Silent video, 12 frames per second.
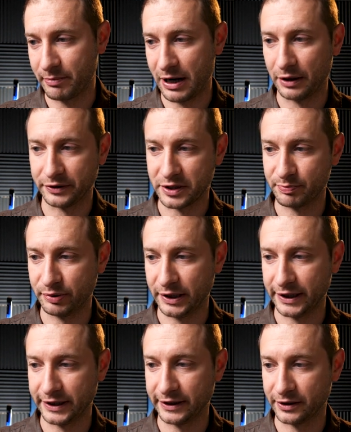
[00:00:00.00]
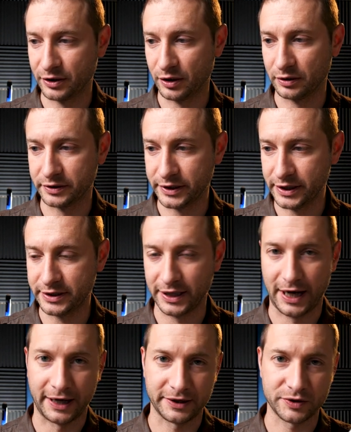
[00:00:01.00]
about this plugin called
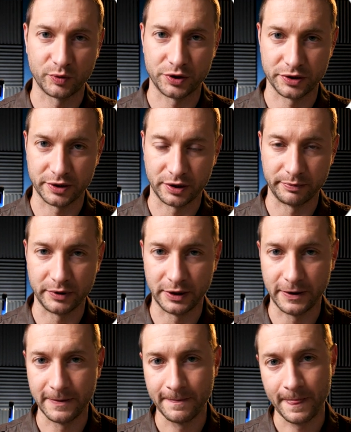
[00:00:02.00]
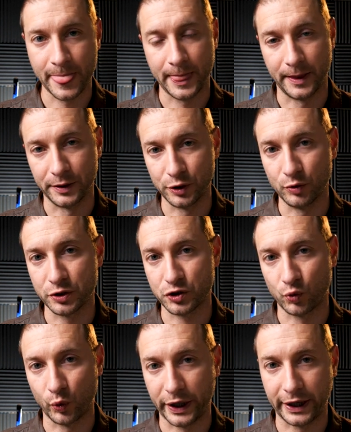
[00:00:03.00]
Detox, which is gonna be the
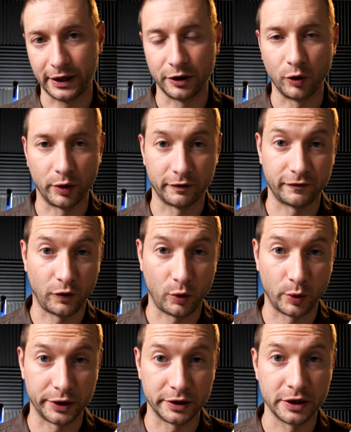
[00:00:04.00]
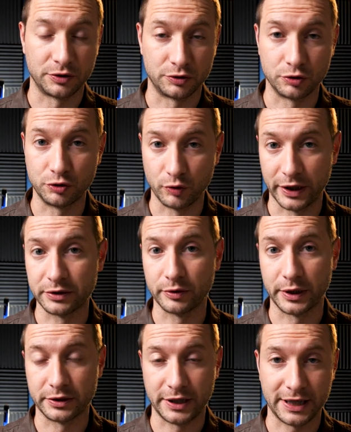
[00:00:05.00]
newest way going forward to do
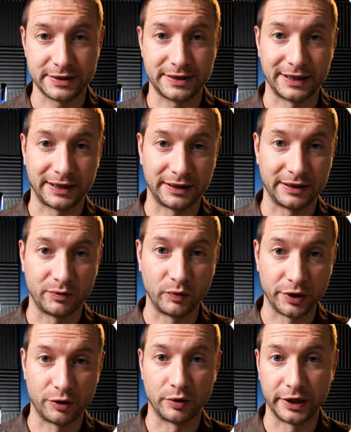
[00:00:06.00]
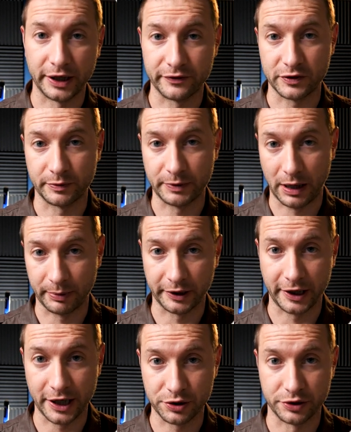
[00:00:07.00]
end-to-end testing with your NativeScript
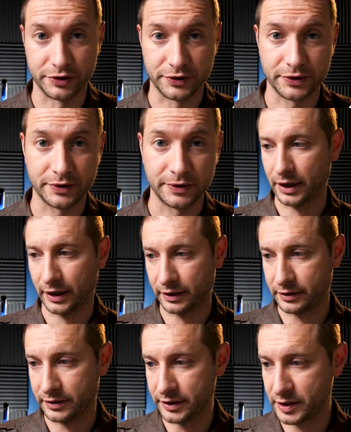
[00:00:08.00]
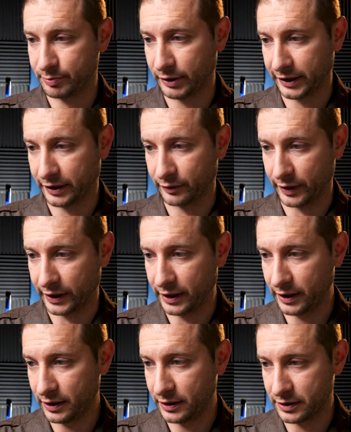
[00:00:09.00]
applications. And this plugin right
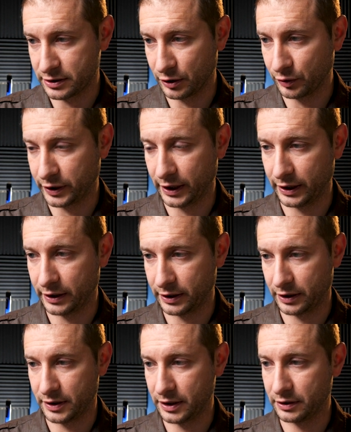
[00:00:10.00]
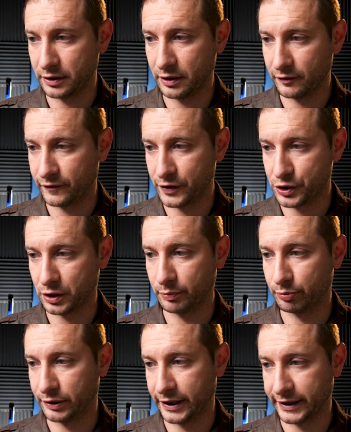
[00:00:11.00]
here is located in the official
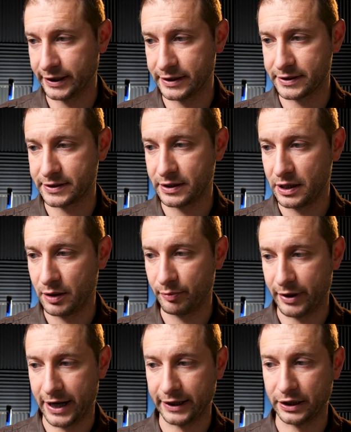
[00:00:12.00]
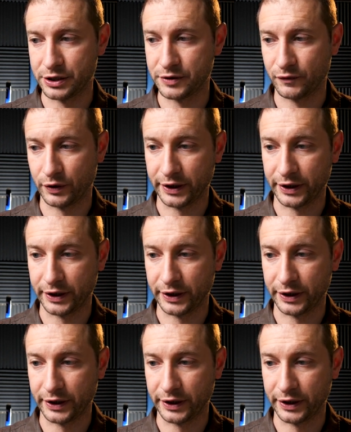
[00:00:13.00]
plugins package for